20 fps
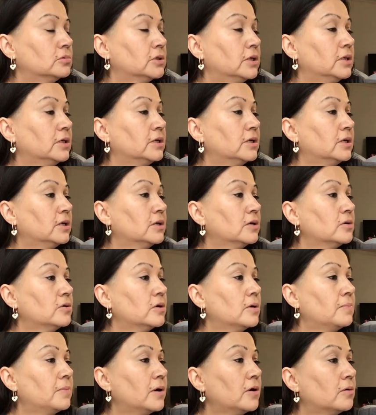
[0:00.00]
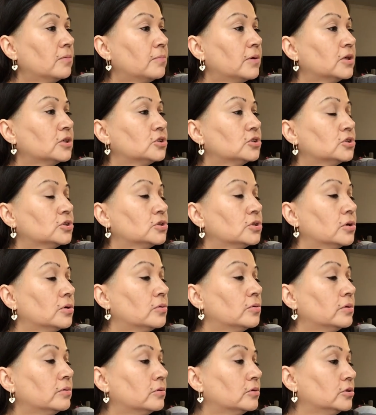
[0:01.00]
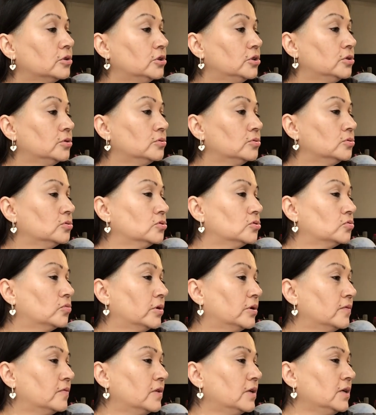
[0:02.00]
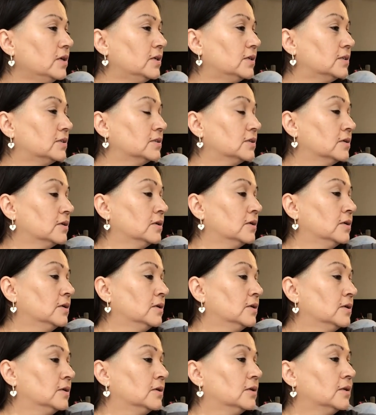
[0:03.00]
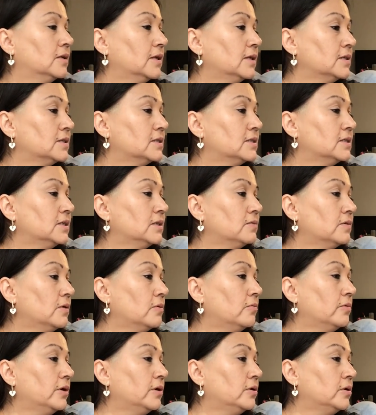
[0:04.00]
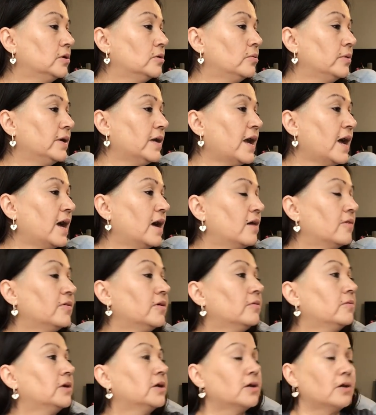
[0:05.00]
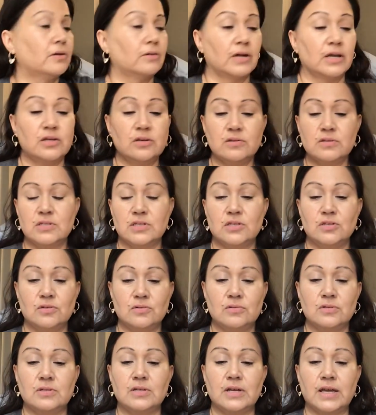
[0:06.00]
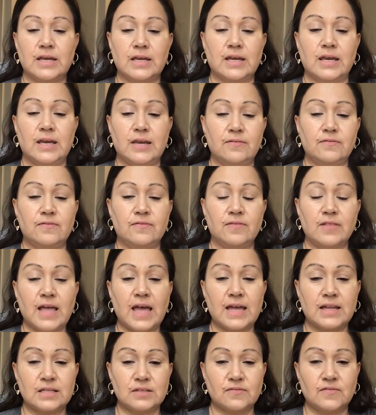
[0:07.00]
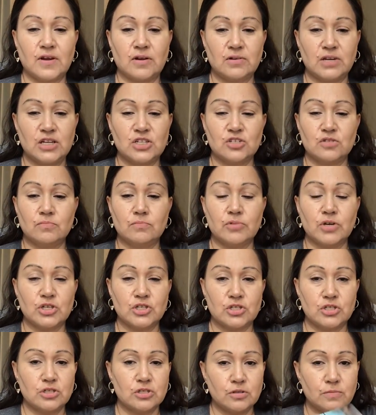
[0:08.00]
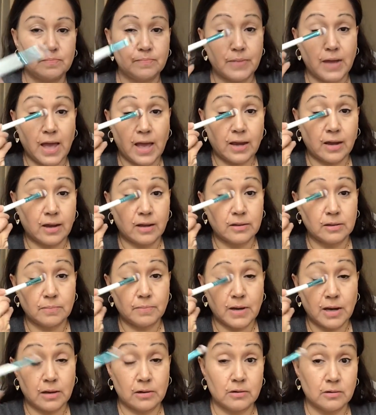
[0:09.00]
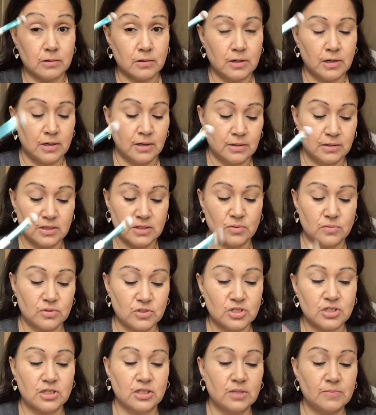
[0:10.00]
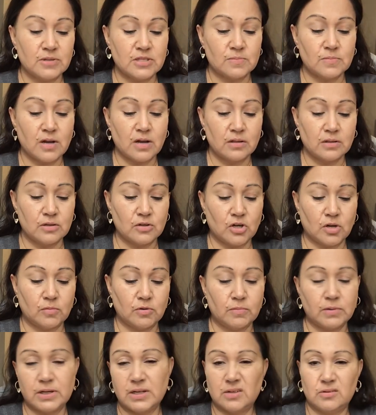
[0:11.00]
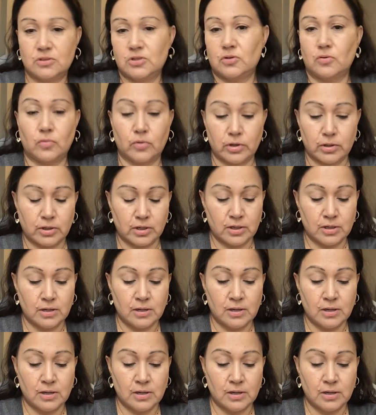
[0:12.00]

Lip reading: didn't get an under eye powder brush, so we'll use one of these. Let's see, what do we have? Here we go. I usually use like a flat foundation brush to pack on the powder. This one's just a little bit smaller than normal, but it'll still work.